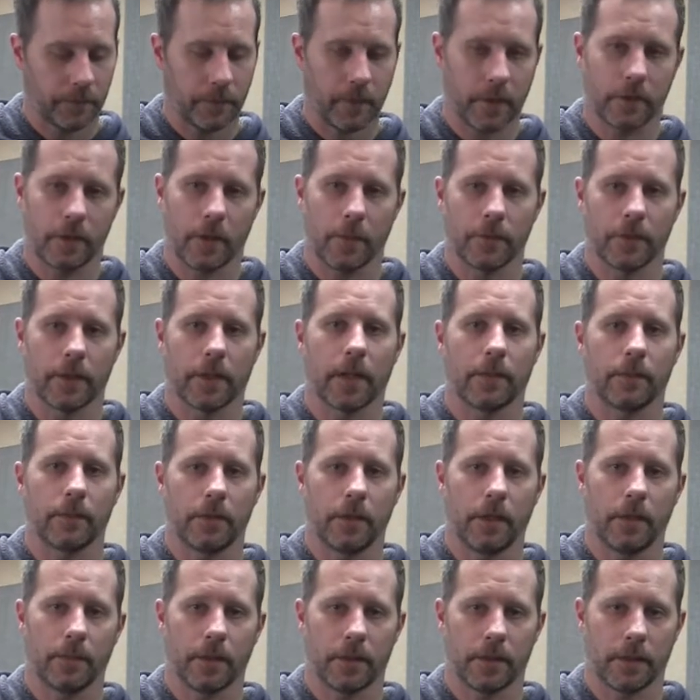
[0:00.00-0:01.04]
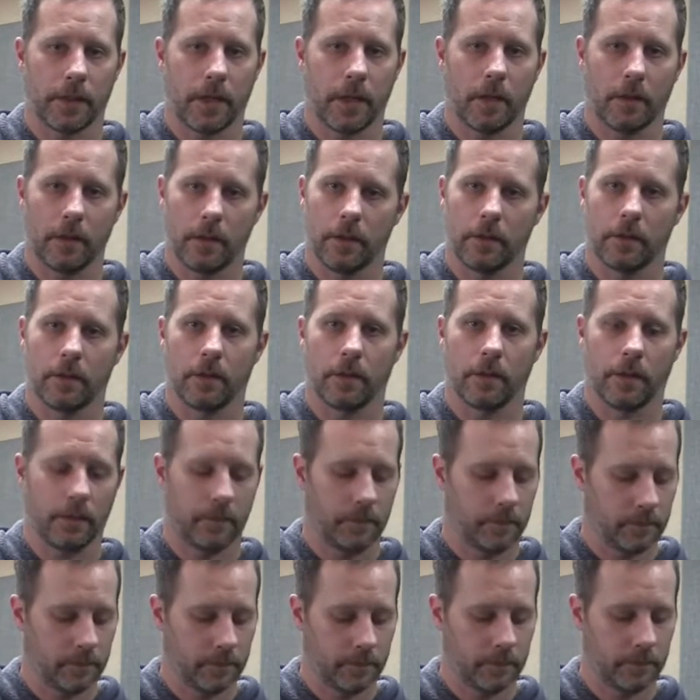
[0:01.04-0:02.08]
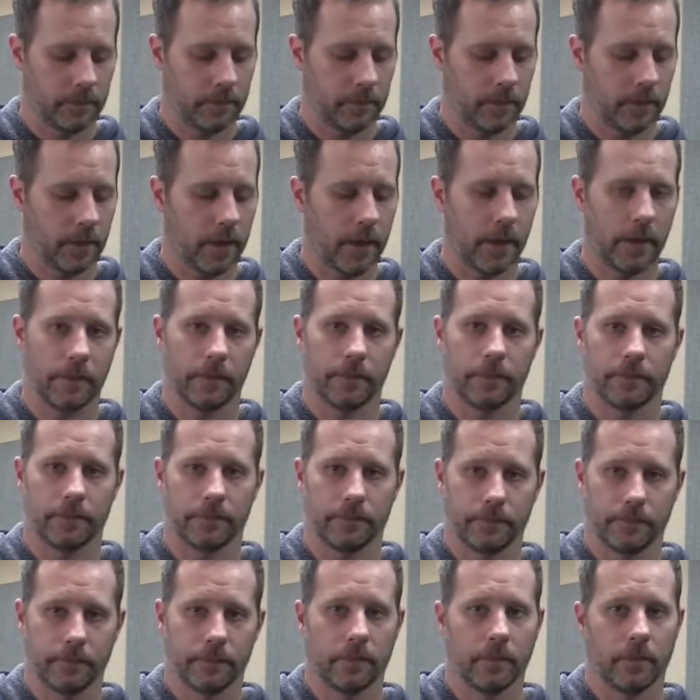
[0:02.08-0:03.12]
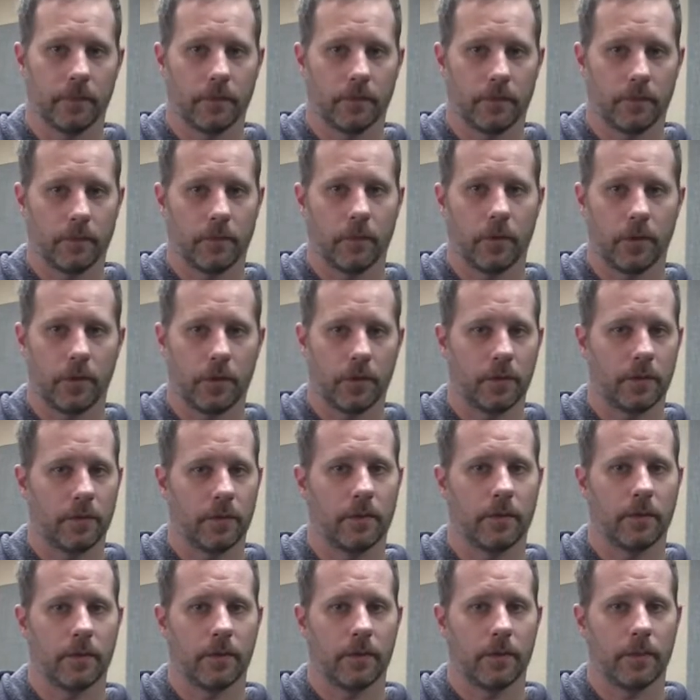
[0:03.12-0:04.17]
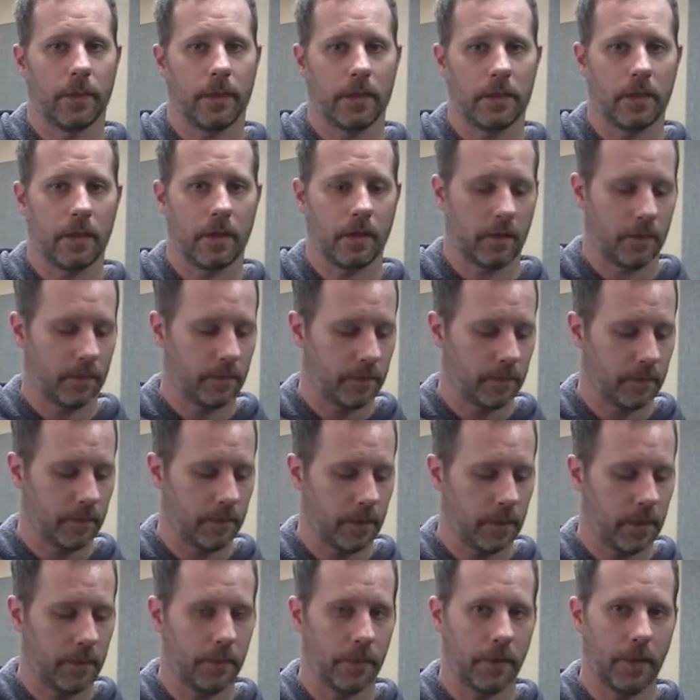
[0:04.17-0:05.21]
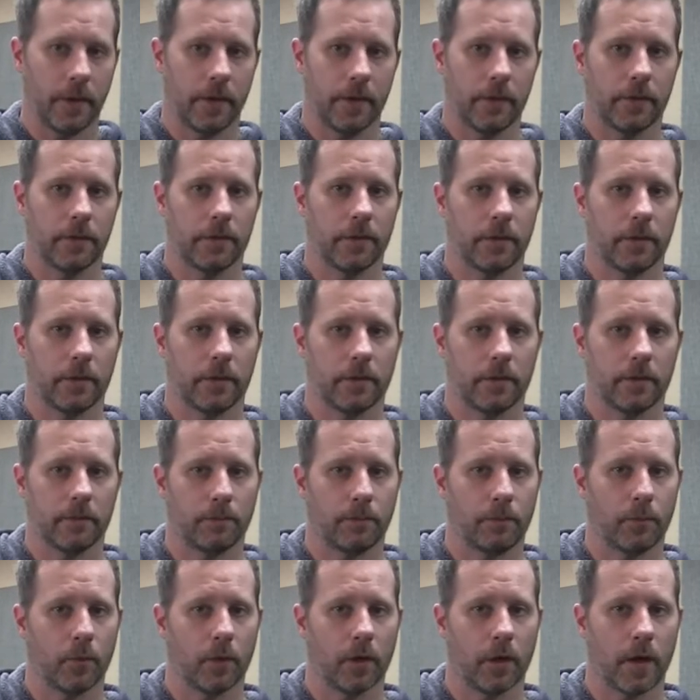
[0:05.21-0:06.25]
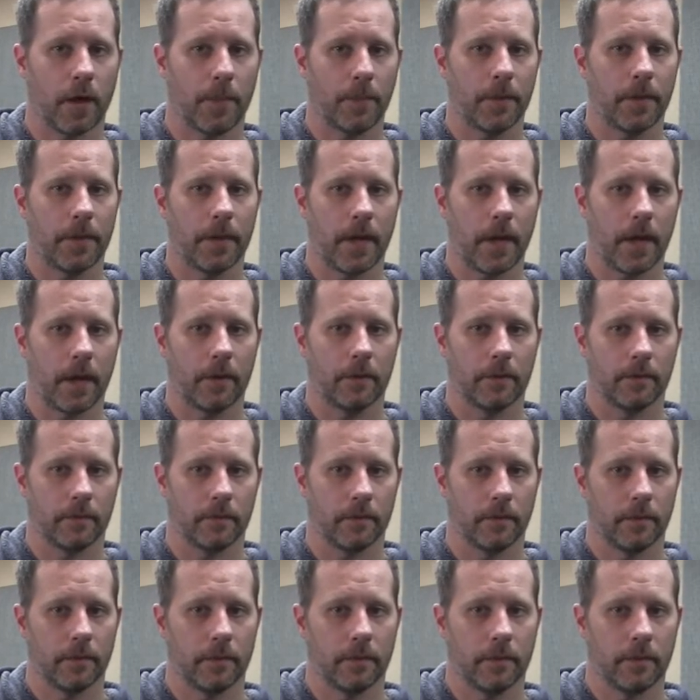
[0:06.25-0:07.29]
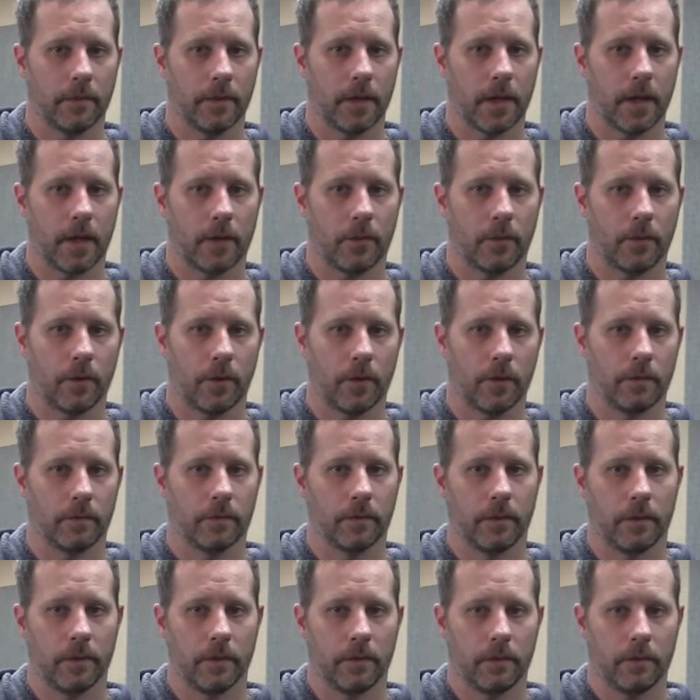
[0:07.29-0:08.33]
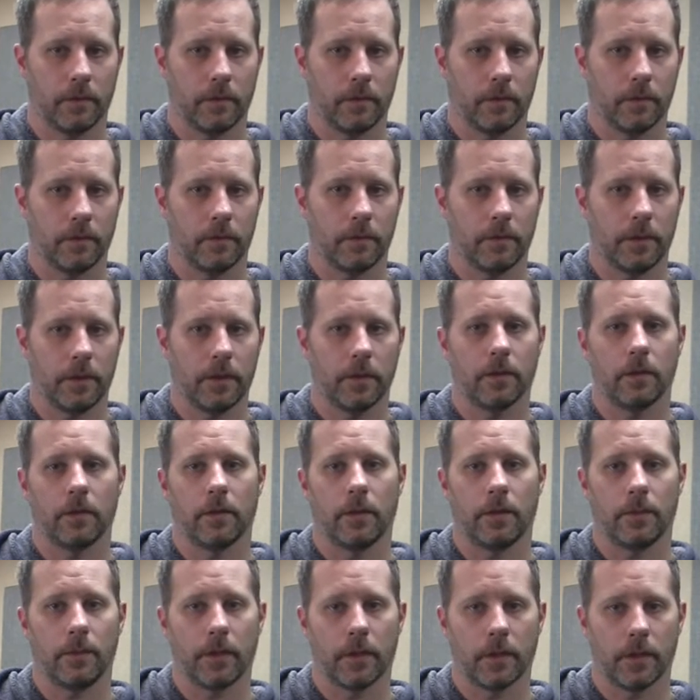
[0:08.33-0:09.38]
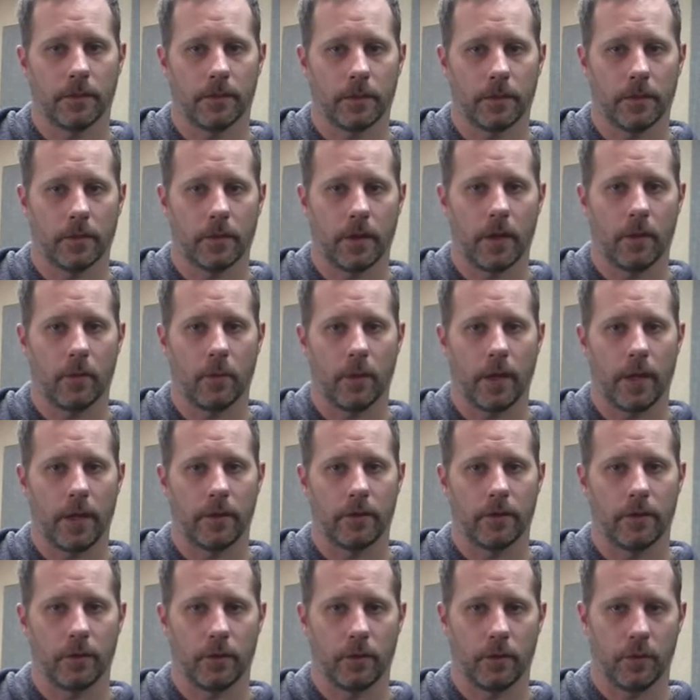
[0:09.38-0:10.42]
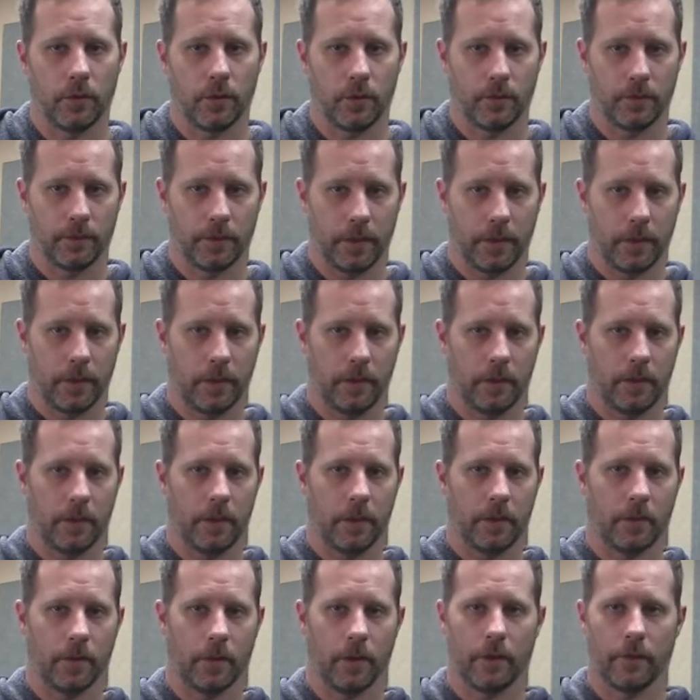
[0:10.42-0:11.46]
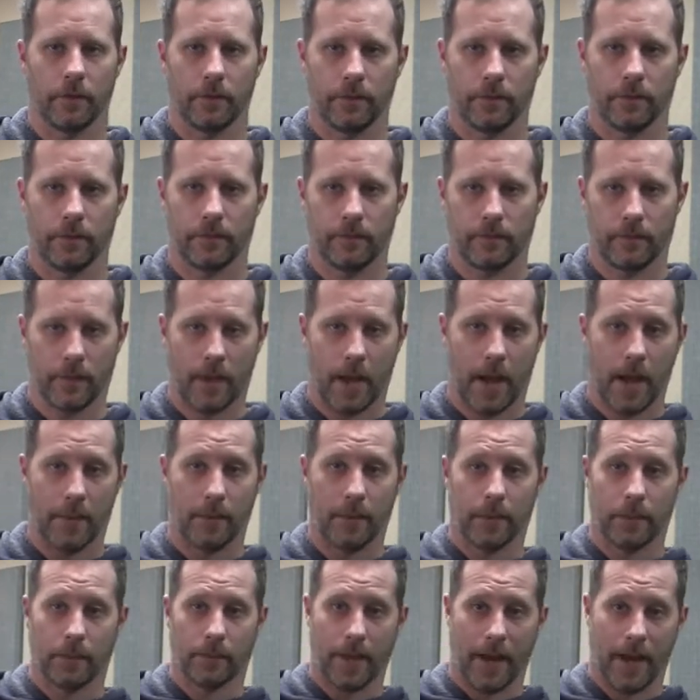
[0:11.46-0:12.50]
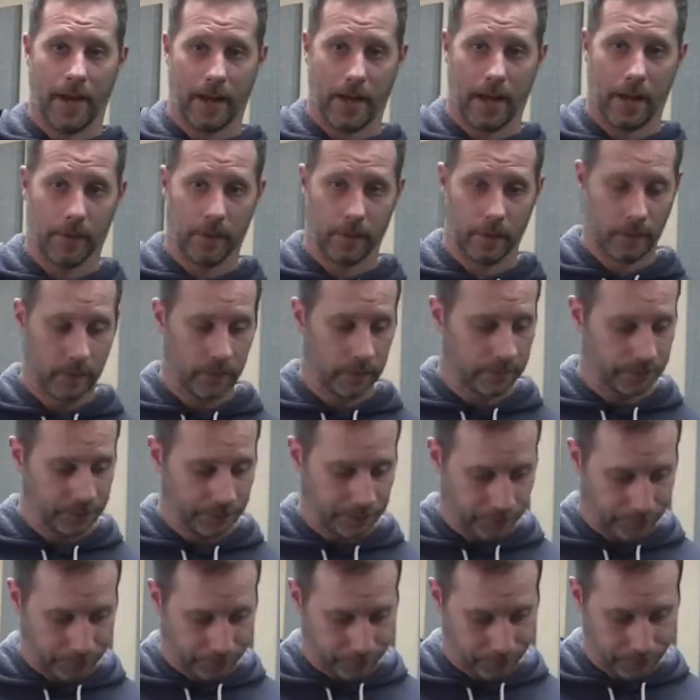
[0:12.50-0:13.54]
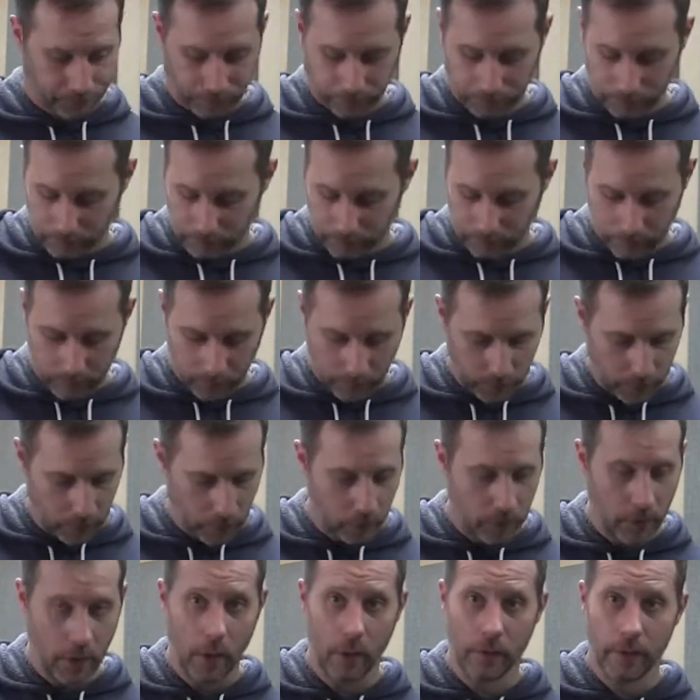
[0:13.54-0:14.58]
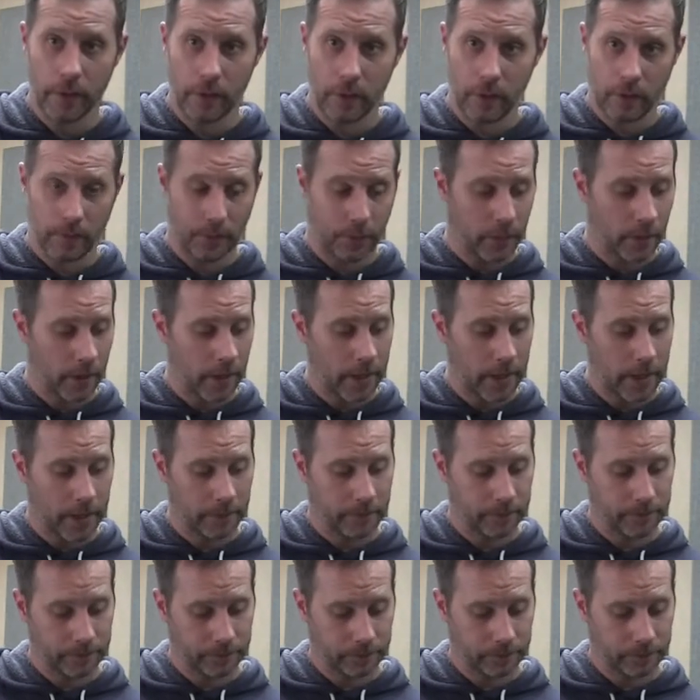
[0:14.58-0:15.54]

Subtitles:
it's almost like I'm seeing my scale linearly, right? Which is a big deal. Many players just work up and down the neck, where linearly becomes a great way to get rid of habits, bad habits. So know that you can play